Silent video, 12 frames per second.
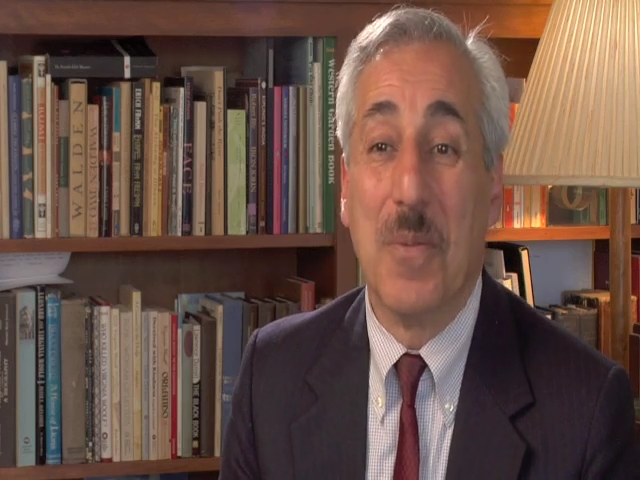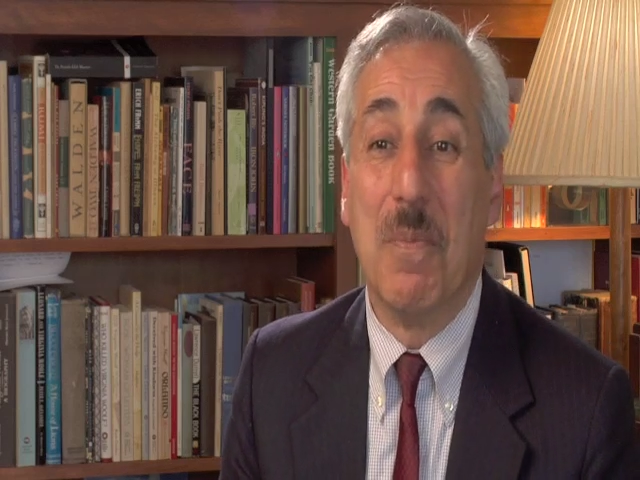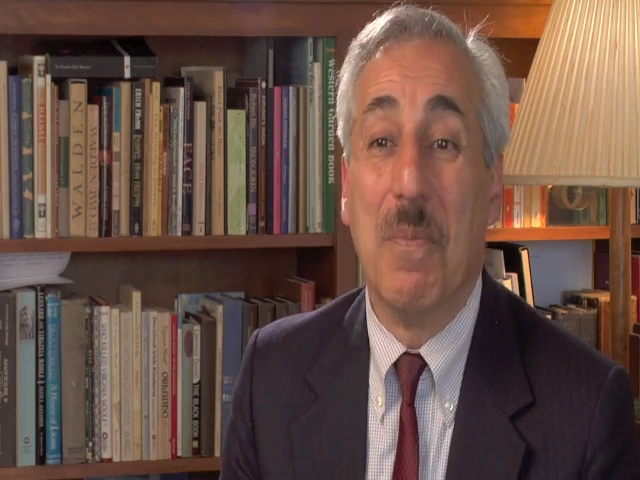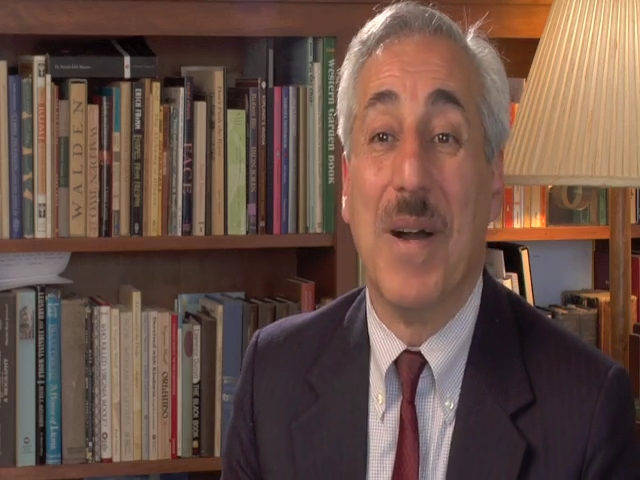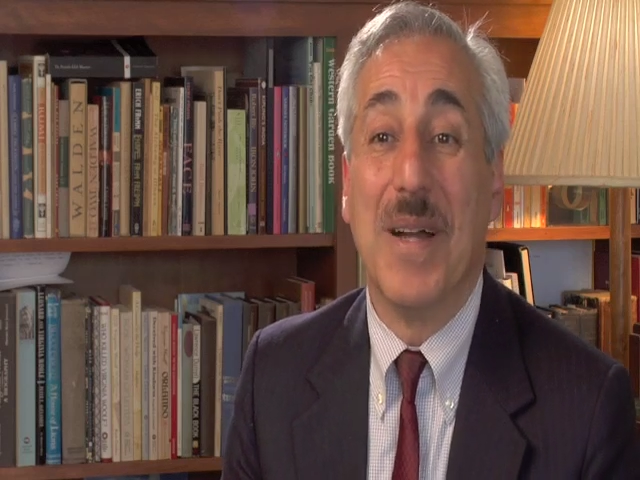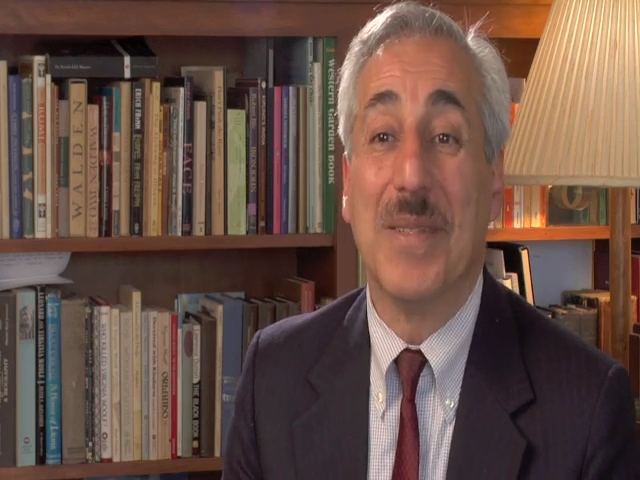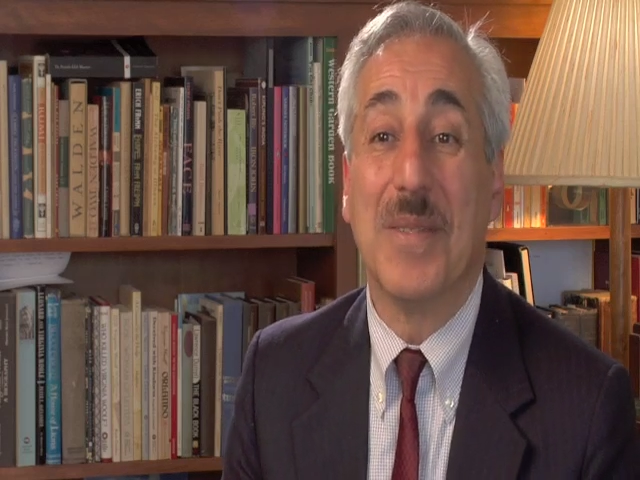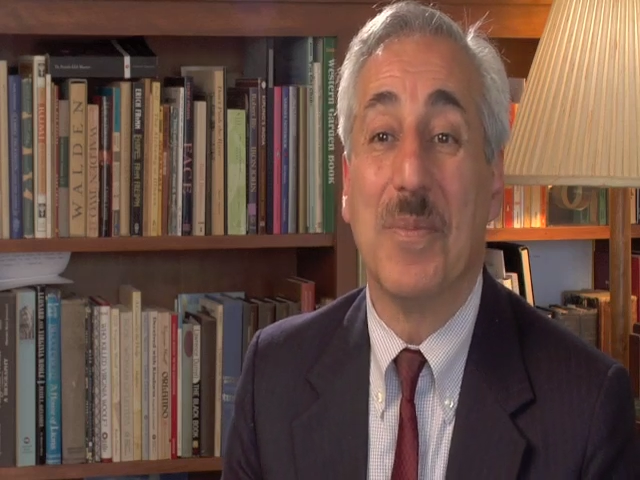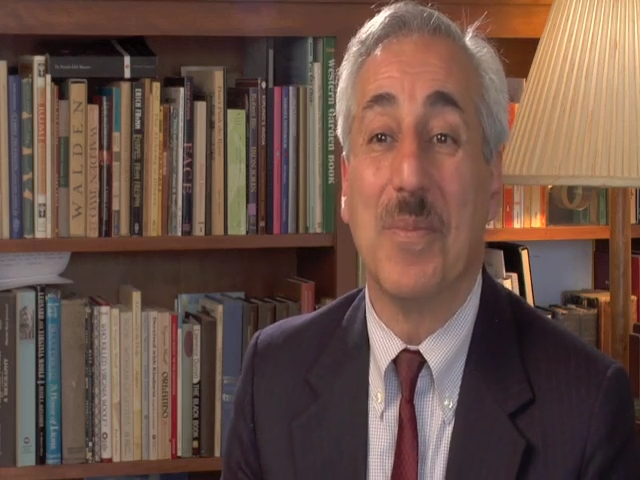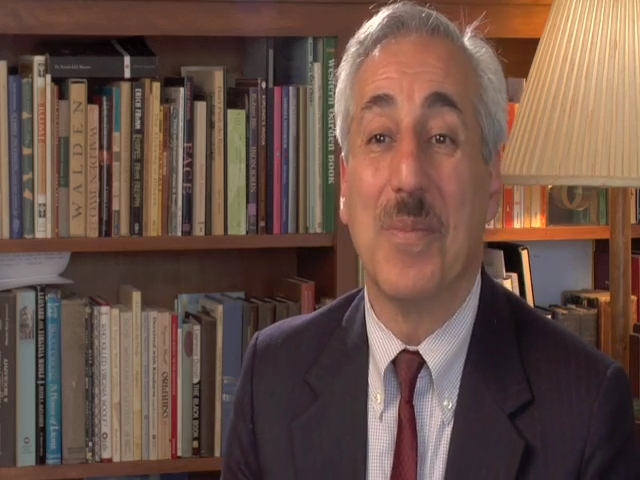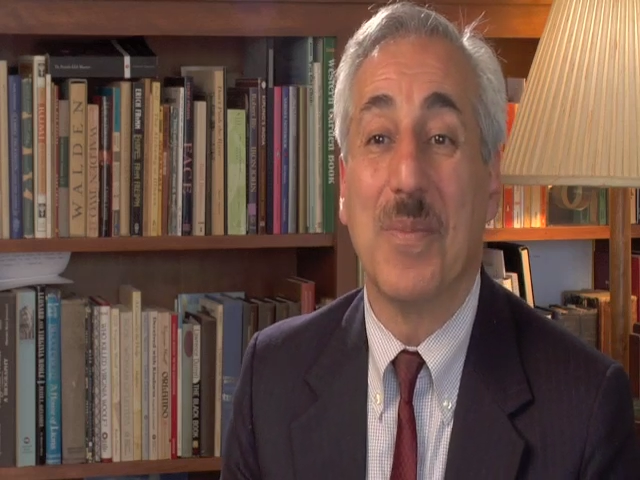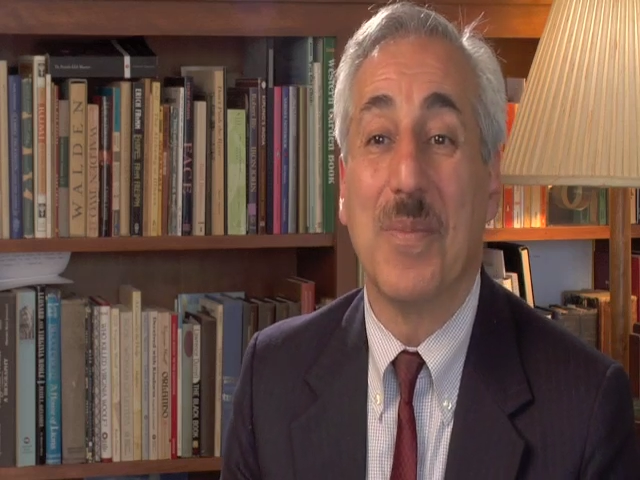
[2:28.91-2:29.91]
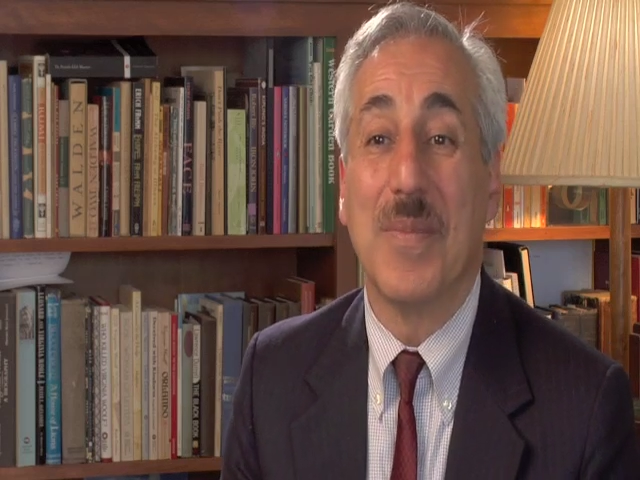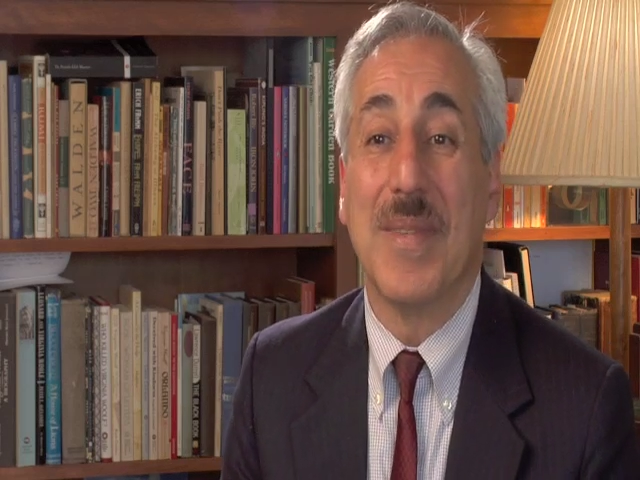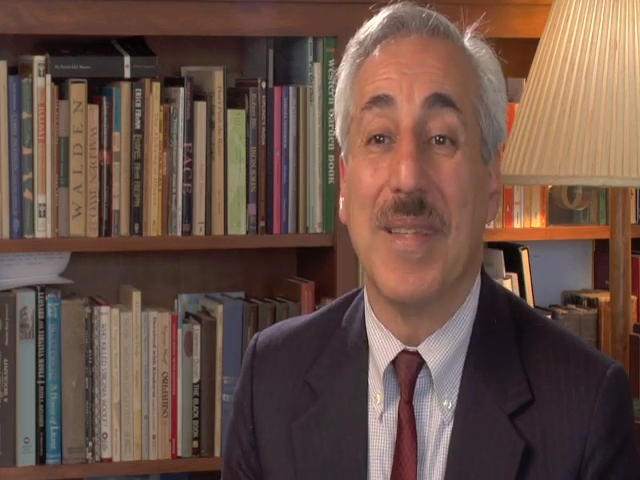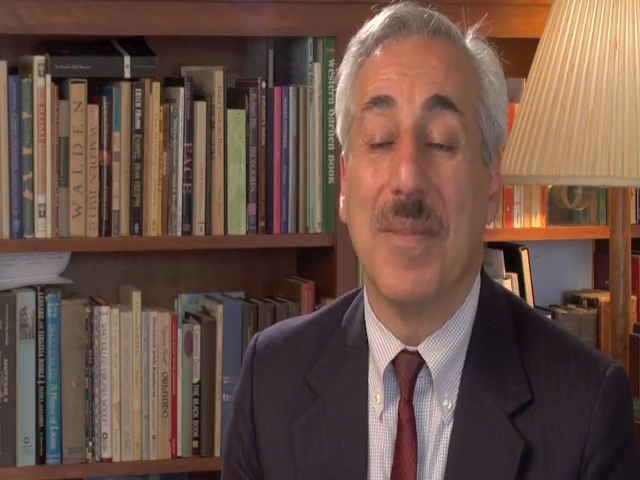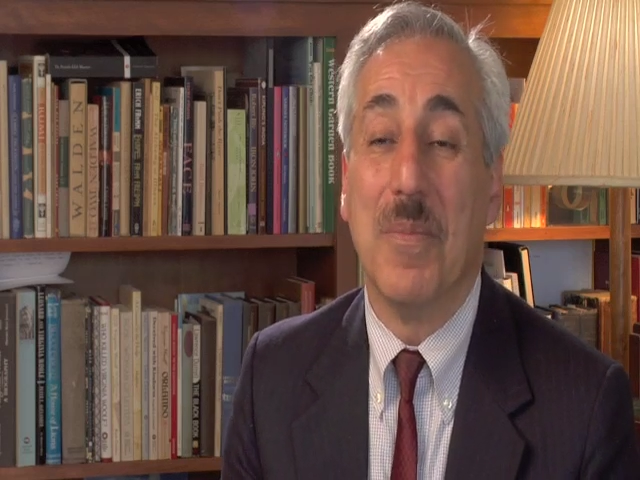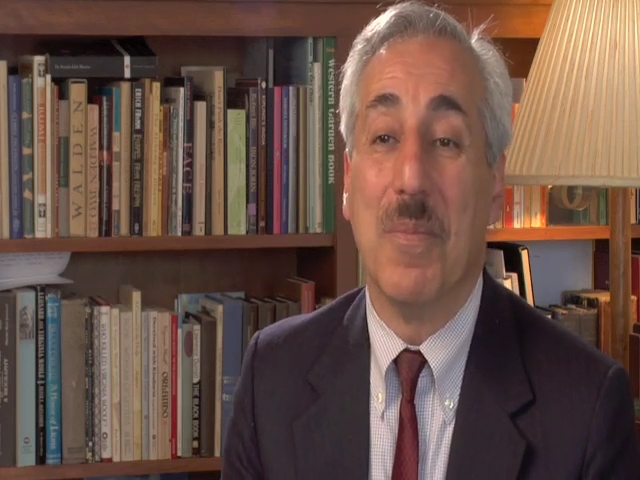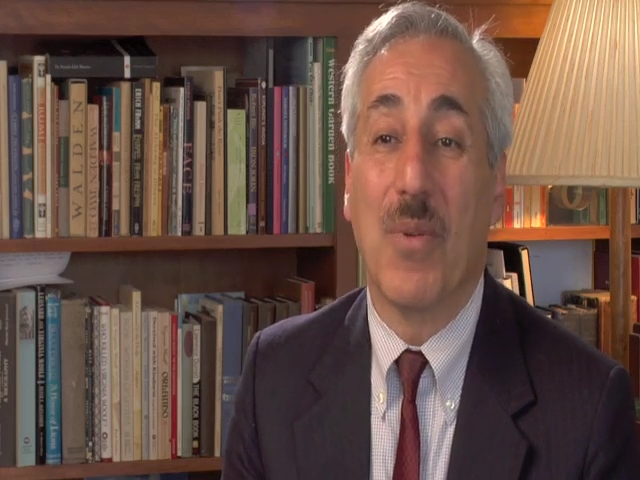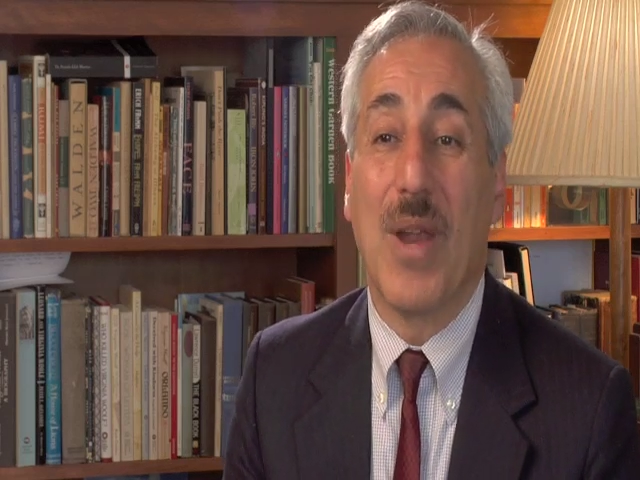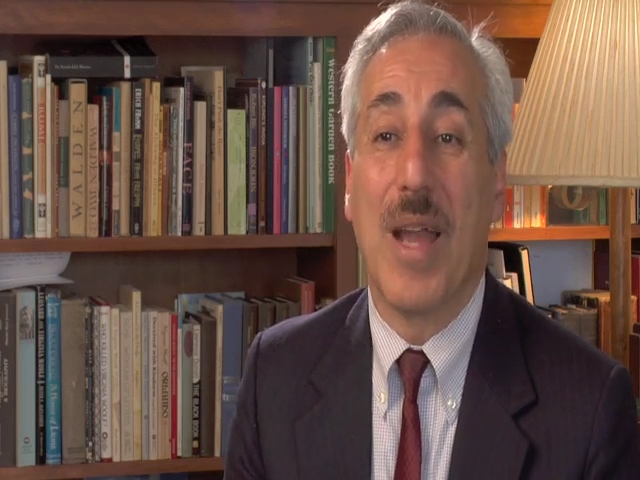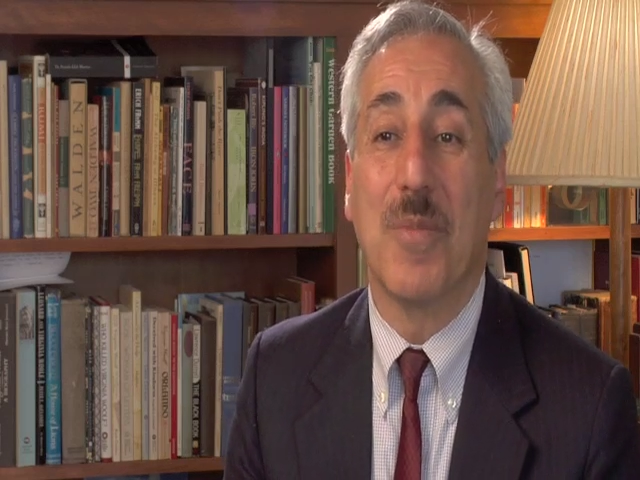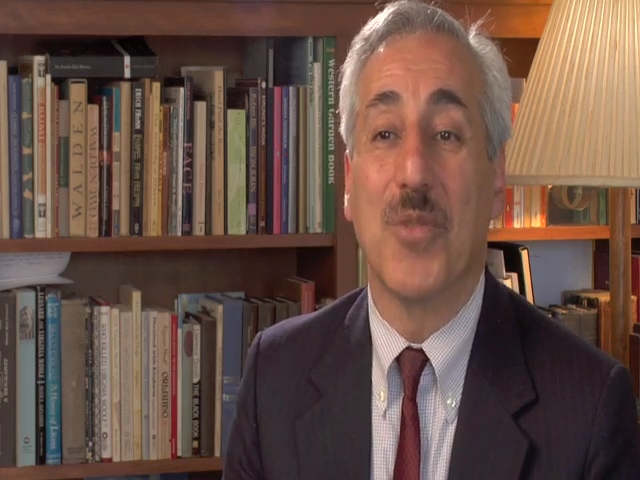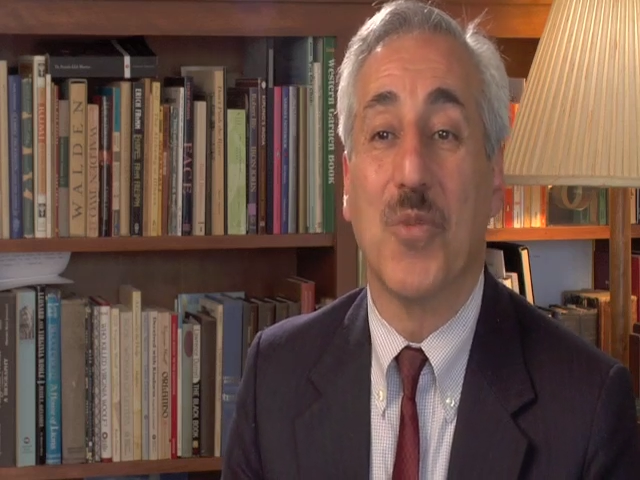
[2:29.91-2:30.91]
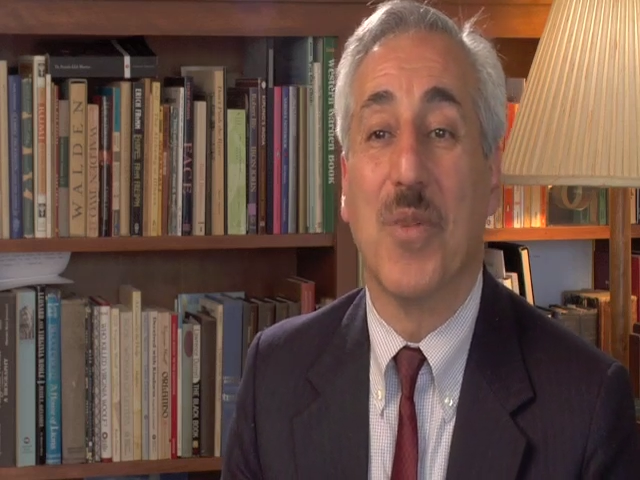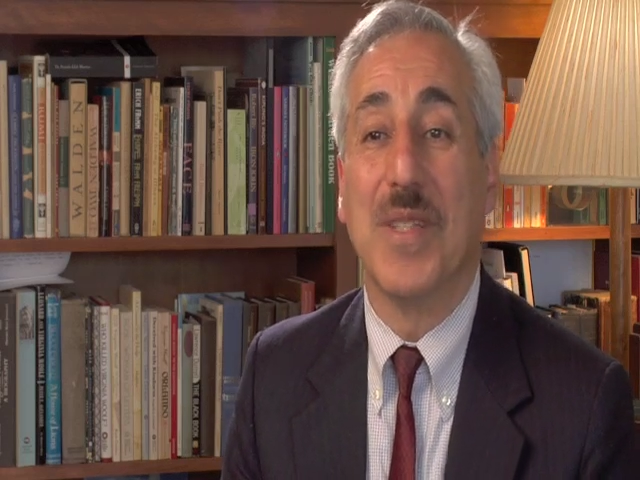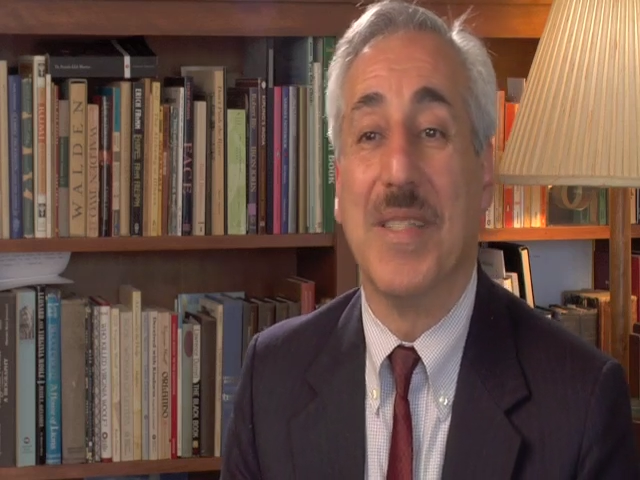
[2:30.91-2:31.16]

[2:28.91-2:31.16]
But perhaps one